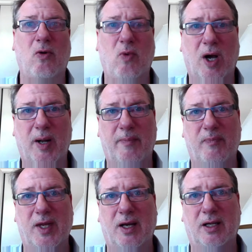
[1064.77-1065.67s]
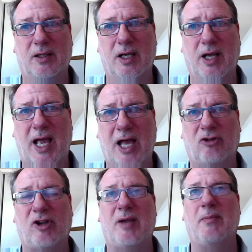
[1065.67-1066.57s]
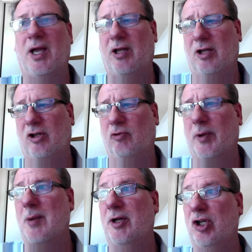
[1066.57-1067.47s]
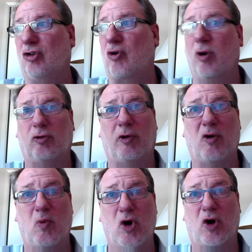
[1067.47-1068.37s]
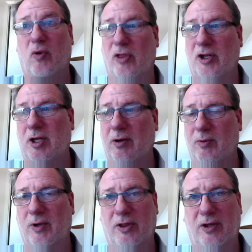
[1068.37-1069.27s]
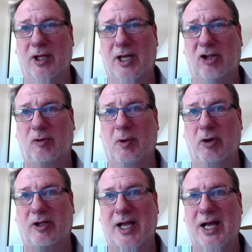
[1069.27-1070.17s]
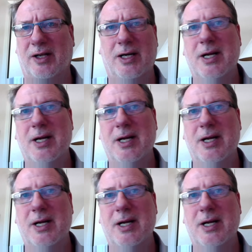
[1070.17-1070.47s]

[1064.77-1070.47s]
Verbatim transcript: um, uh, has a has become a discourse with the work with with that has to be worked out.